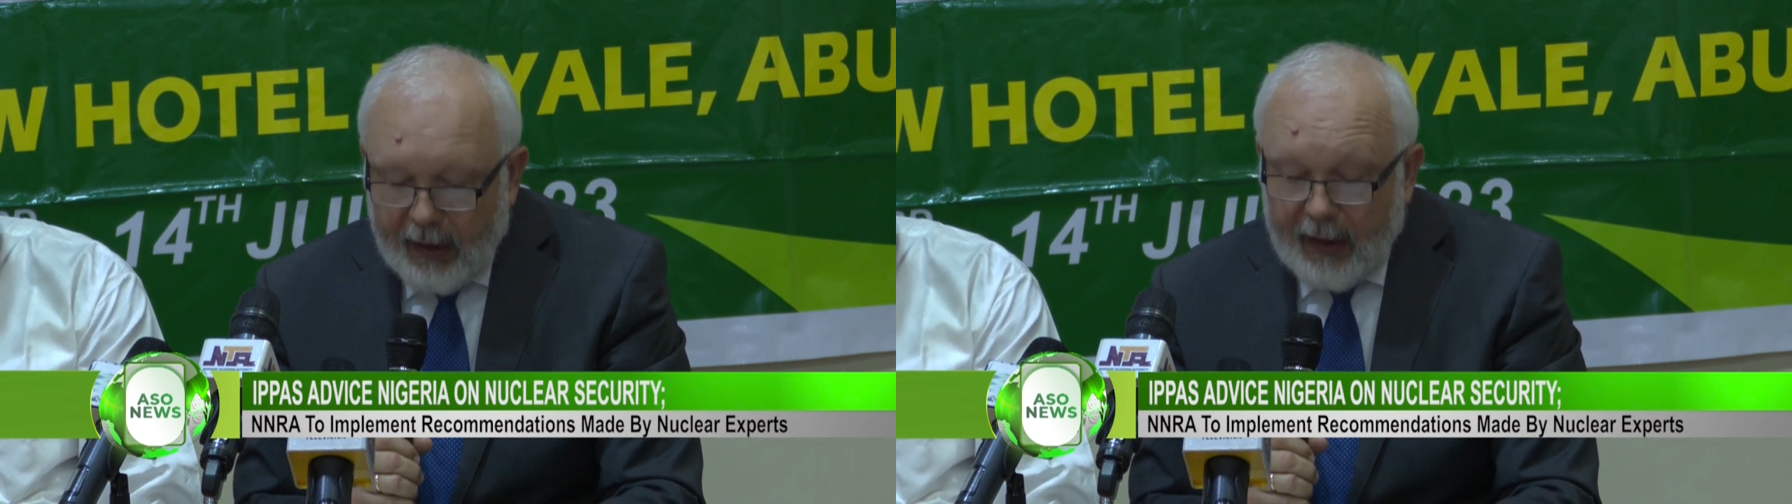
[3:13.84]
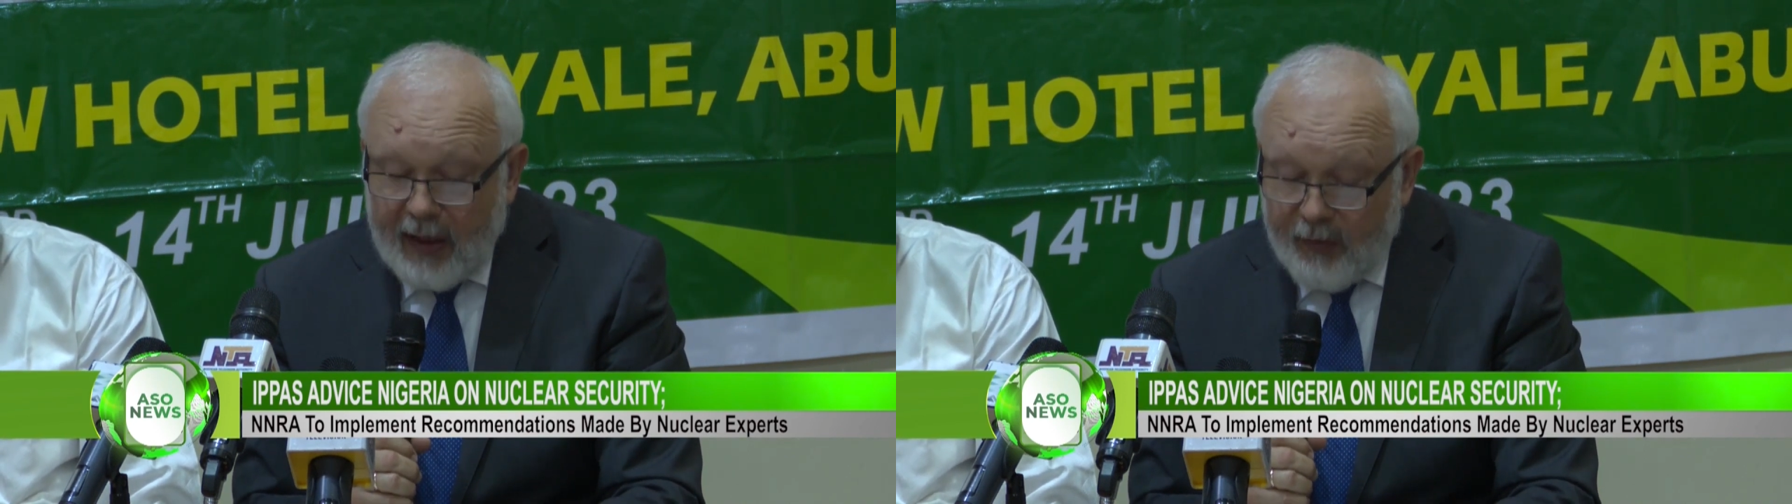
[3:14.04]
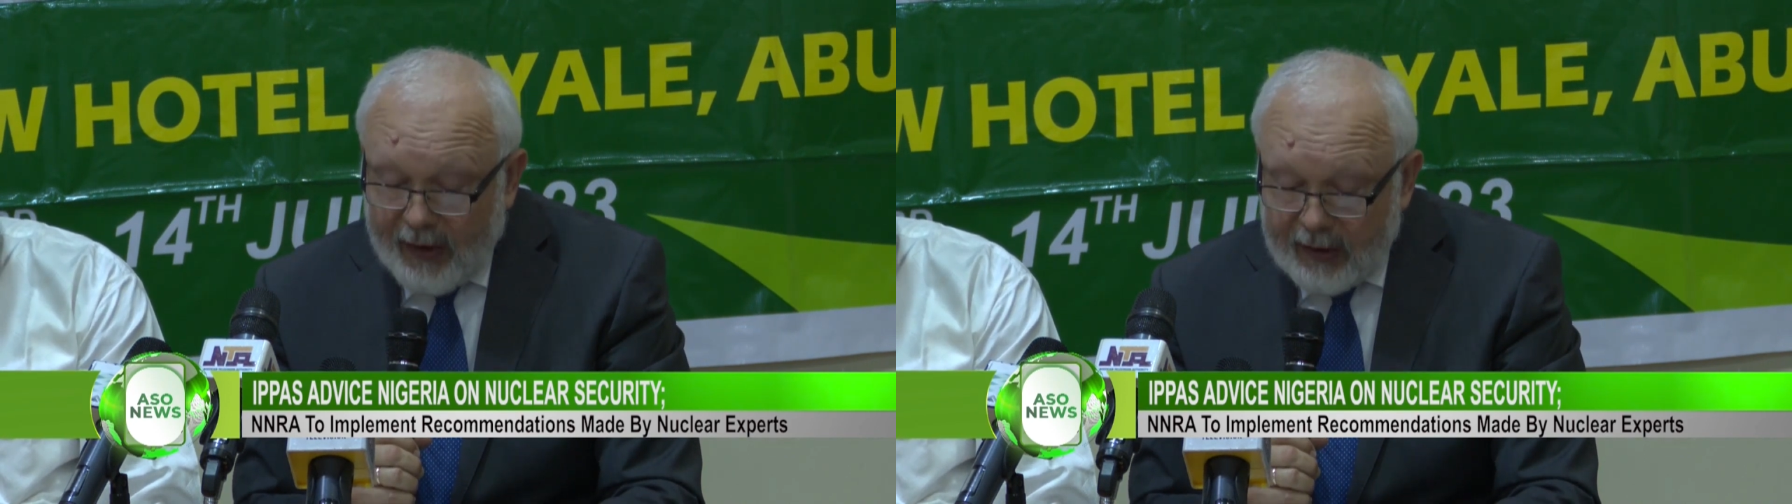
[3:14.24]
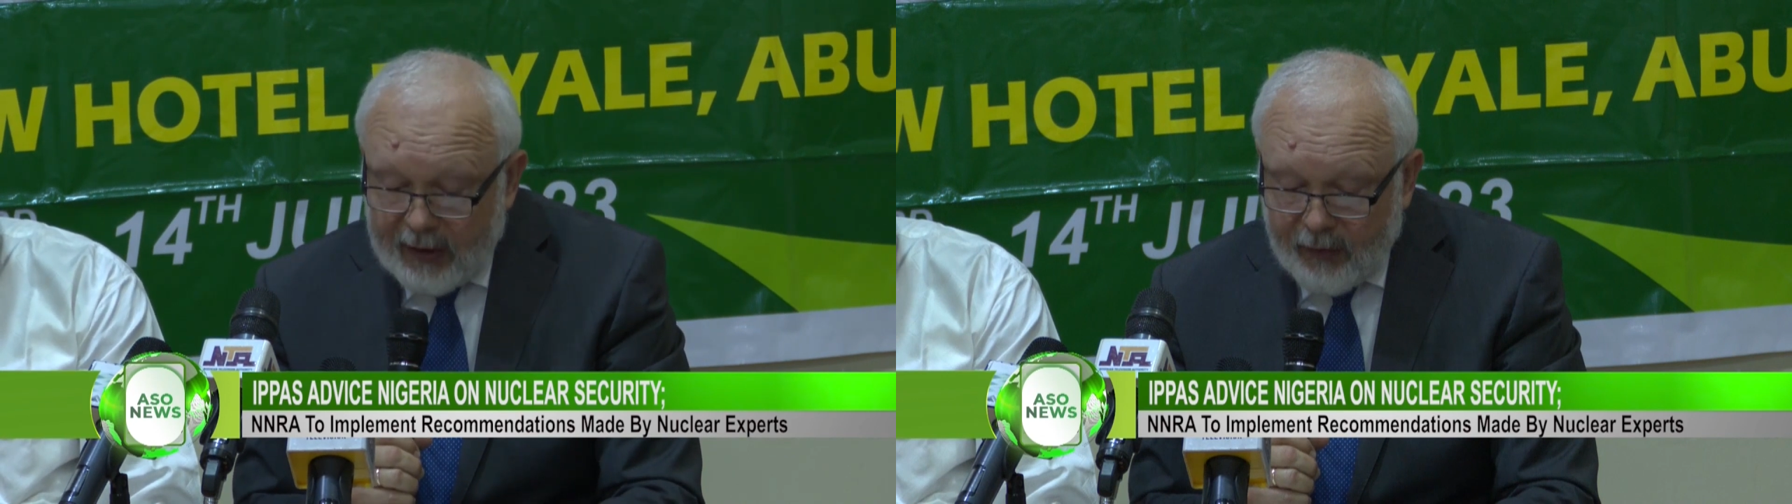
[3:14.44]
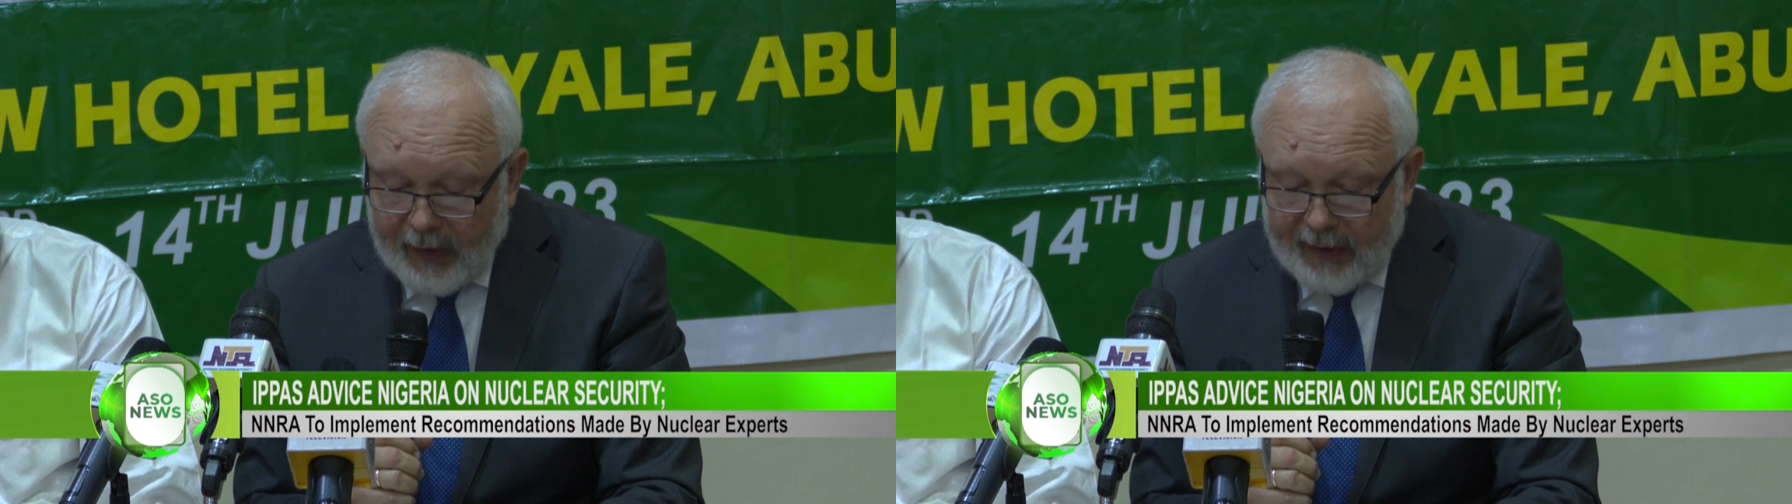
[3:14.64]
An
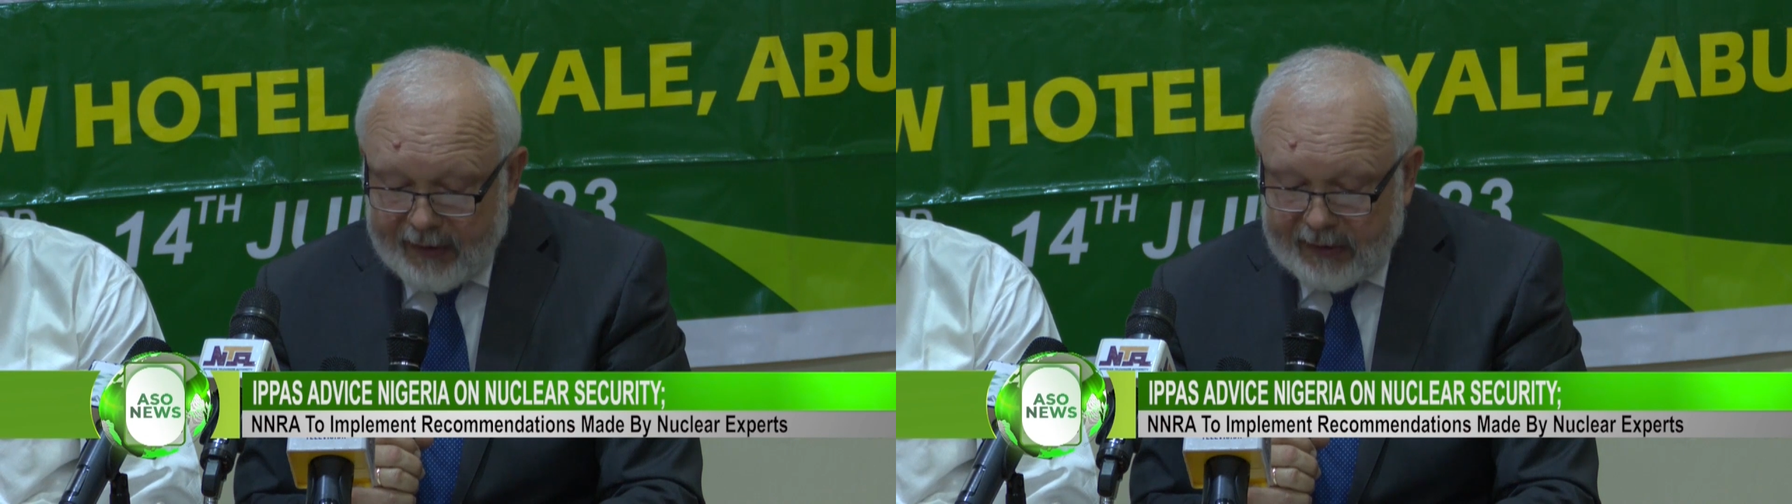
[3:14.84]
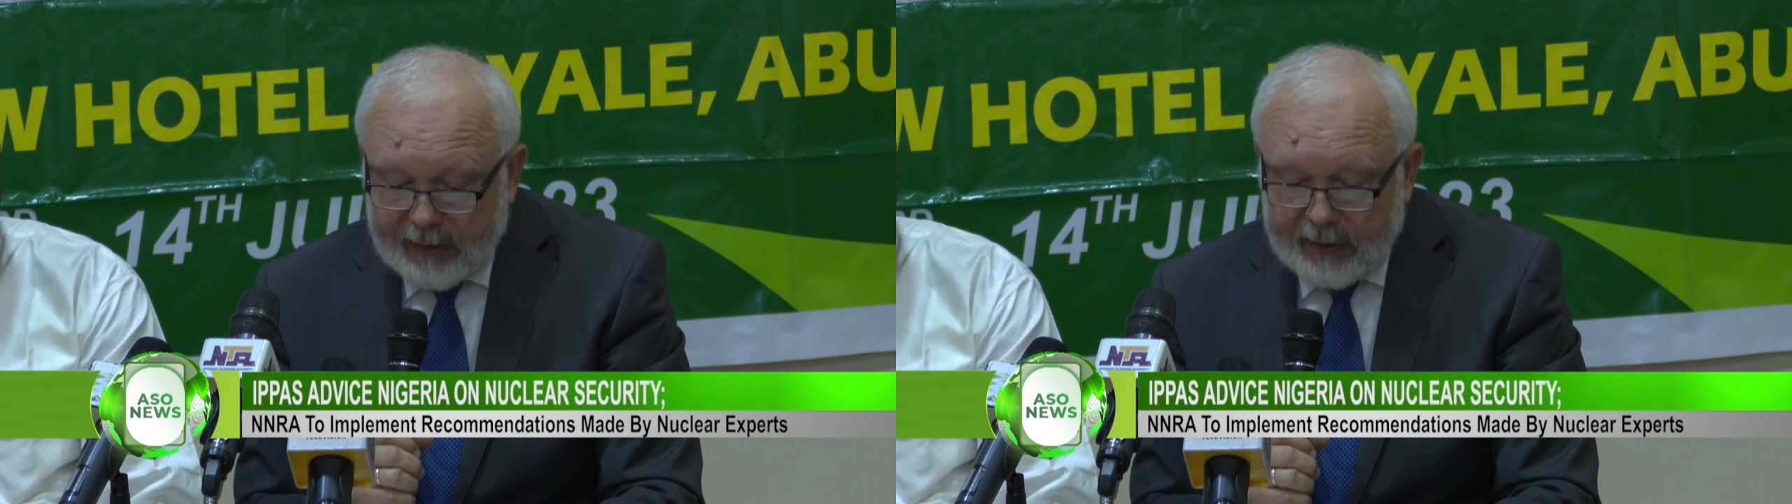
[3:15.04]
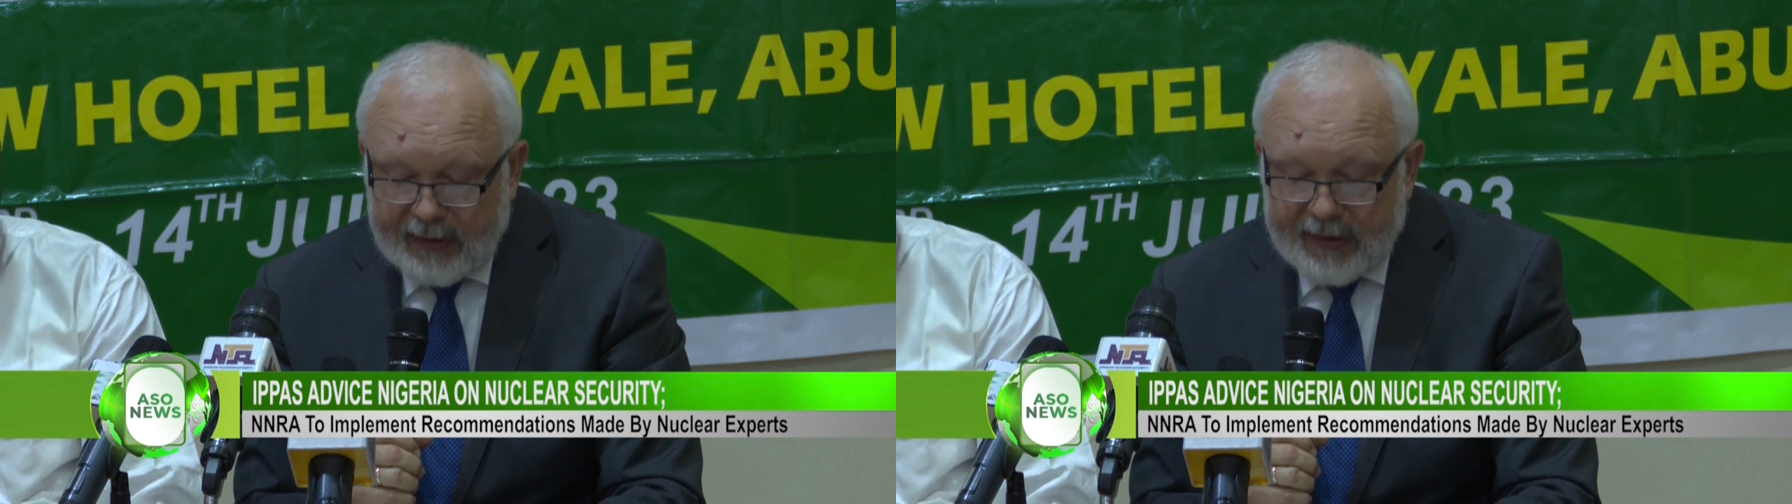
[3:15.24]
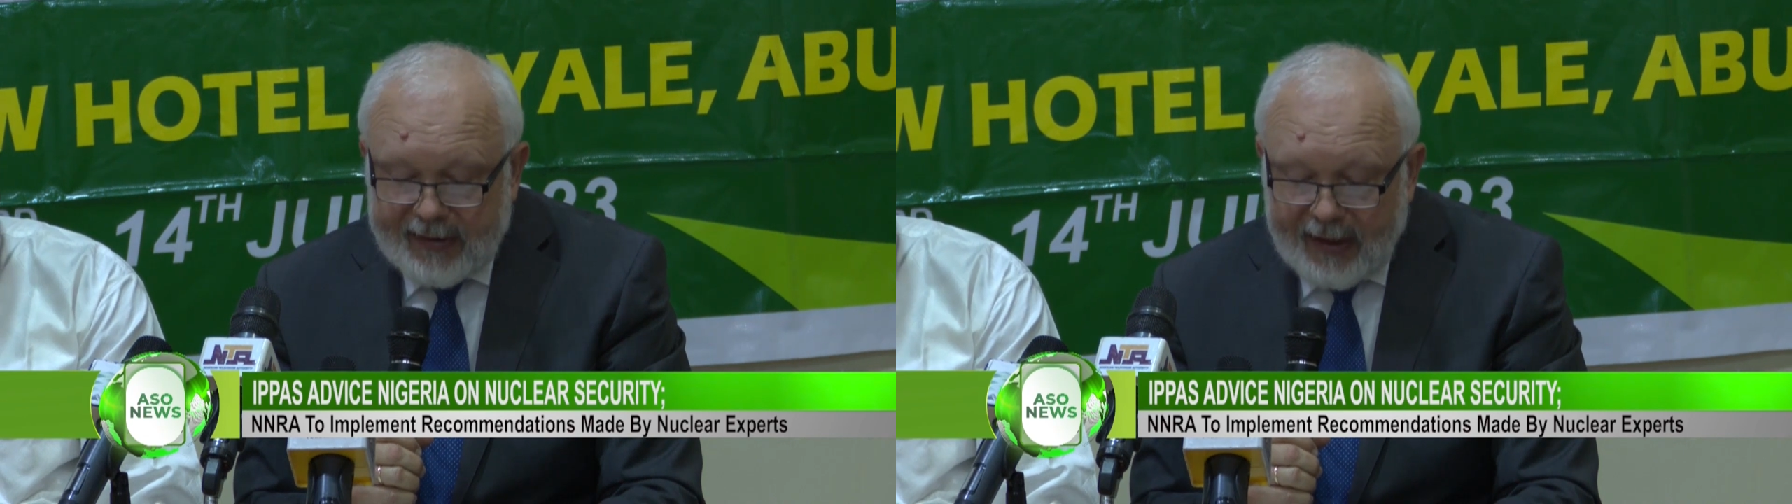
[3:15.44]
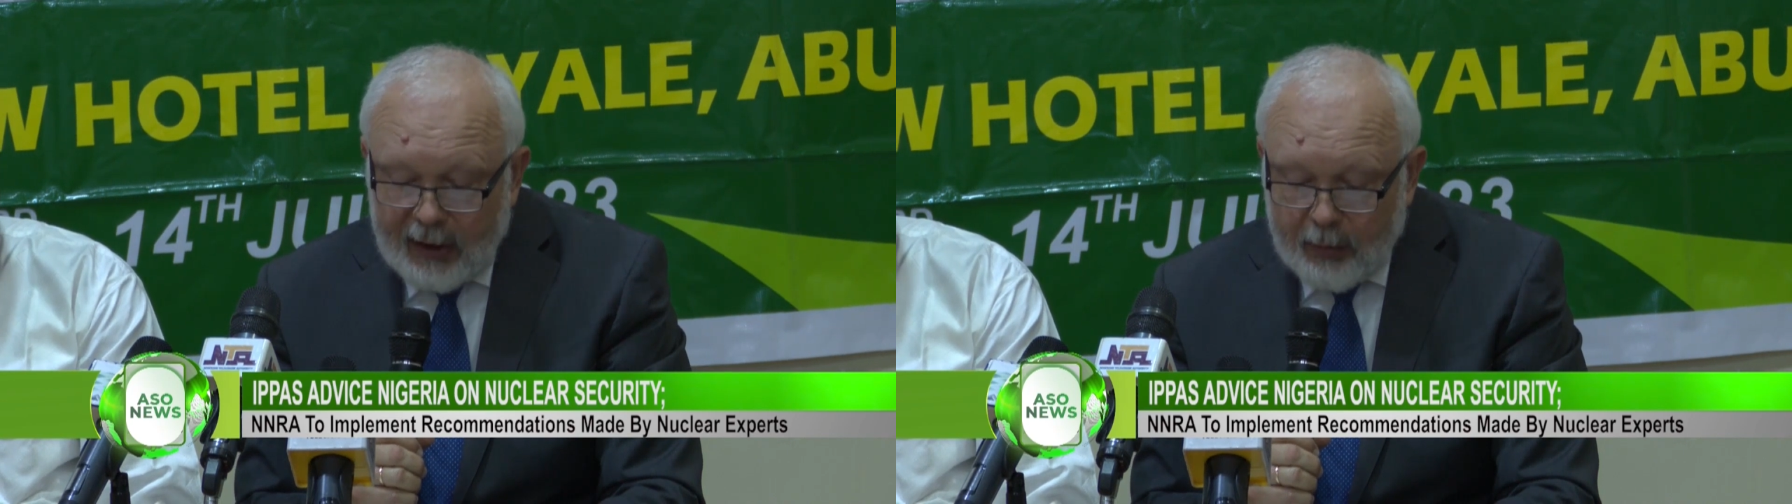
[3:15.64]
effective and
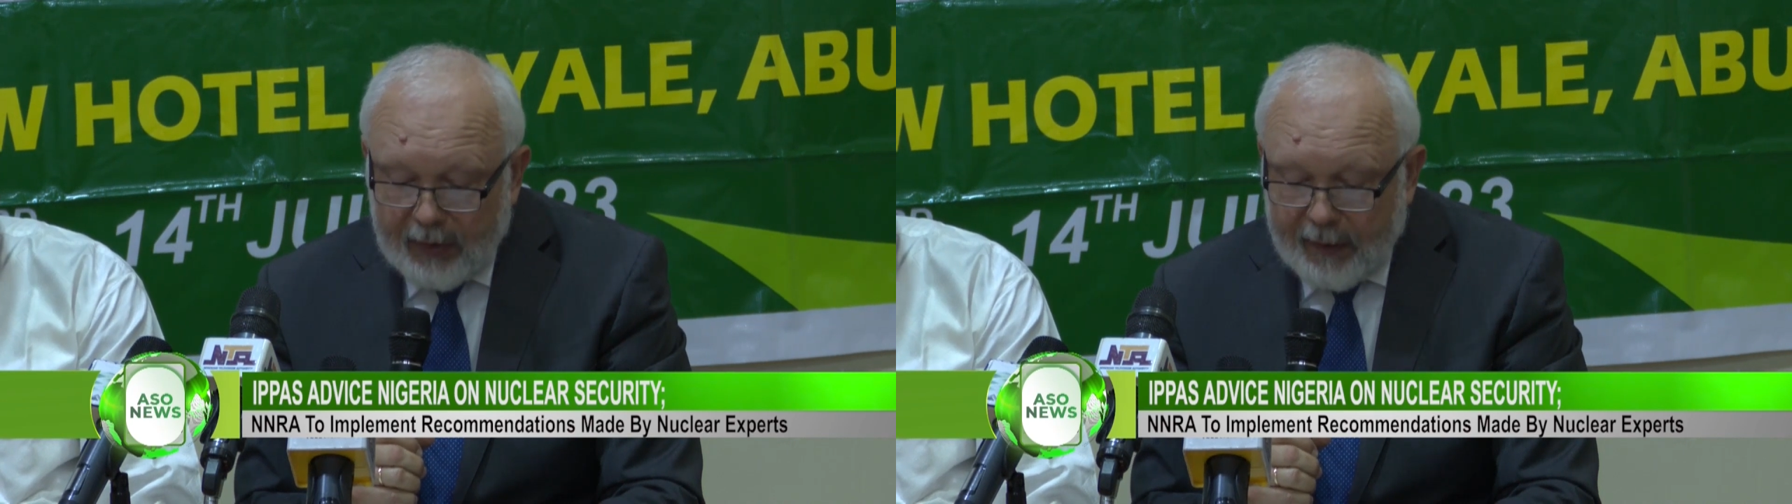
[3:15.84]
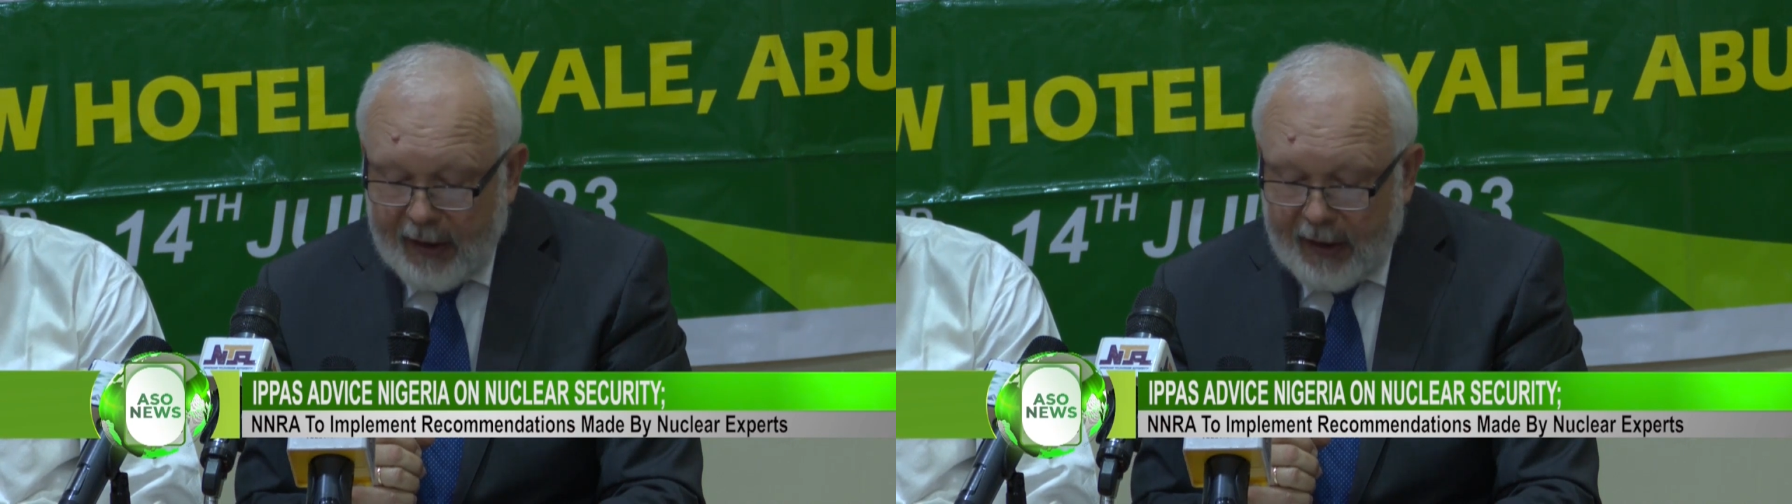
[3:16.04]
sustainable